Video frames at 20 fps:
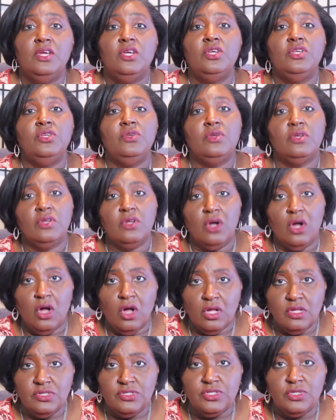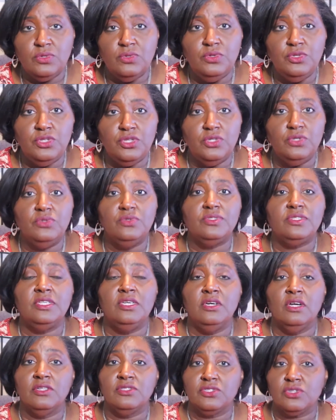You can also use the
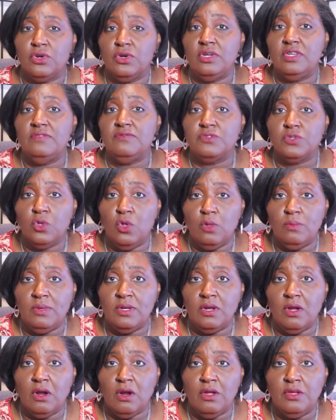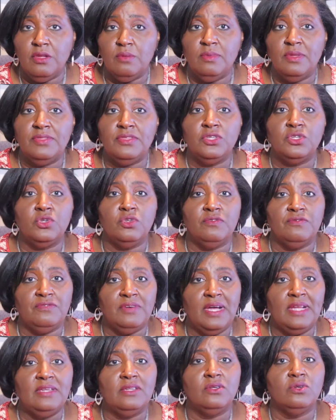alternative Toulmin argument that you'll
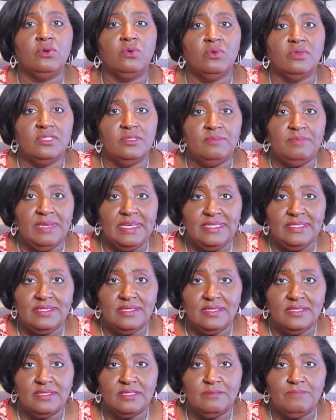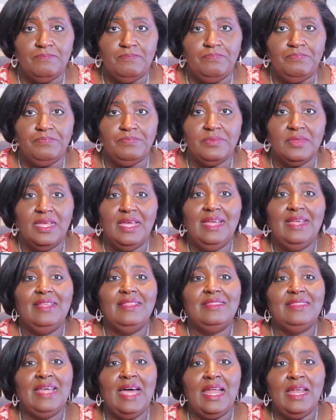find in Course Basics.
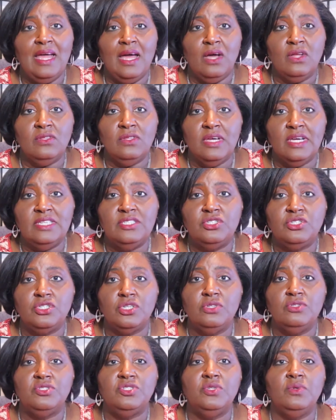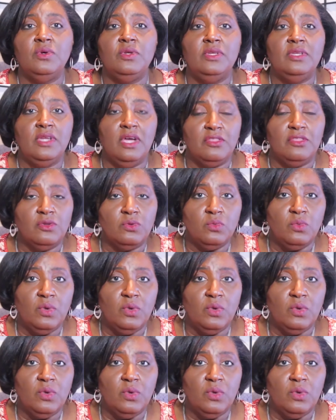That outline shows you another